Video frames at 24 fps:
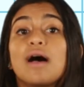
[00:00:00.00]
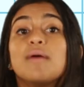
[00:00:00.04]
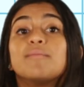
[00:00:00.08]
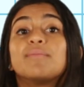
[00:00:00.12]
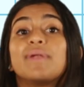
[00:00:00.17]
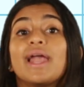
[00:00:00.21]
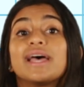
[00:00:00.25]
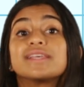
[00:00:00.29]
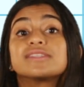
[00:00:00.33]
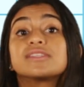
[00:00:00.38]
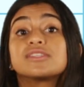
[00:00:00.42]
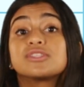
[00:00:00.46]

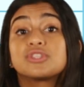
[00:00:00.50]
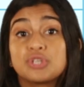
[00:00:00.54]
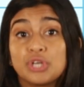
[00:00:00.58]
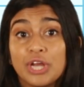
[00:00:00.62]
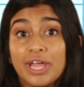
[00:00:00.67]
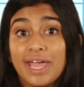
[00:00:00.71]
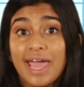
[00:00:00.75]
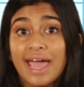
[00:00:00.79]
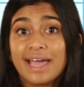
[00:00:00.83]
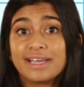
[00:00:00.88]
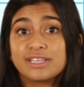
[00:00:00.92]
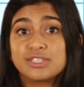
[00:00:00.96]
plus
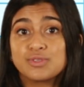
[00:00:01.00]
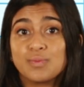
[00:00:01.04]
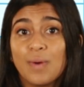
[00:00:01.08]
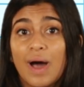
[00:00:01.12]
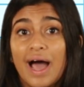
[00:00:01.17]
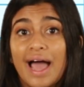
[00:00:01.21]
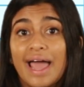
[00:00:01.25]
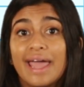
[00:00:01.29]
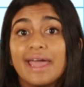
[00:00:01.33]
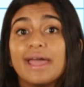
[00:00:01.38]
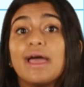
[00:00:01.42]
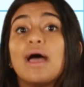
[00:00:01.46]

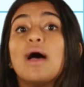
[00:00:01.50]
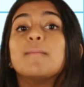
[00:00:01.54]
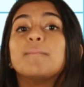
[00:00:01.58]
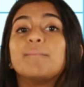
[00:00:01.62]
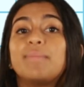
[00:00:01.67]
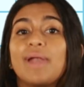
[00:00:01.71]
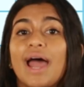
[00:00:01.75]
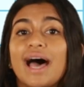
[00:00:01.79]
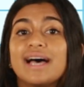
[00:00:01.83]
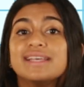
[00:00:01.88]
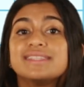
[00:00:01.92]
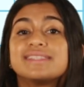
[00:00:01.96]
3xy
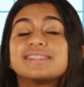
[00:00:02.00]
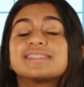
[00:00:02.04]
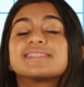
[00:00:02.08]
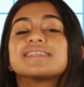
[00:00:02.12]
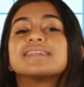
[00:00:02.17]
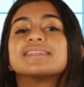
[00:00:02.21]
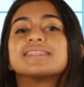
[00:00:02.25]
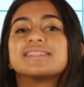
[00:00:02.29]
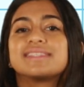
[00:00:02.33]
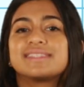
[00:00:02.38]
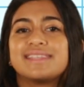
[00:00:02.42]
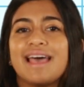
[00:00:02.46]
plus
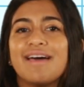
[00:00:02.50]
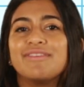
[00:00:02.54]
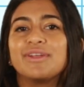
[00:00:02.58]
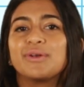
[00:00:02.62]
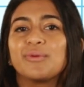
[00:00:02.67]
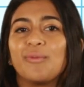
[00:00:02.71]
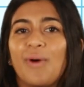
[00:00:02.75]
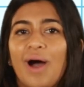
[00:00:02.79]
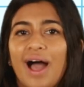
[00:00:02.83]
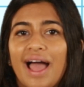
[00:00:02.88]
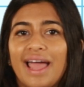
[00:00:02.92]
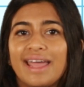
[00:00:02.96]

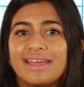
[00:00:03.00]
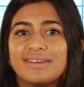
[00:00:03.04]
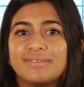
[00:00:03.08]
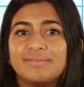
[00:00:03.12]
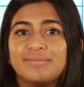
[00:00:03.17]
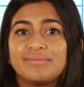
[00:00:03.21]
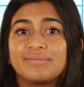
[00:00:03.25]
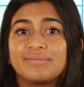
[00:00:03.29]
7y.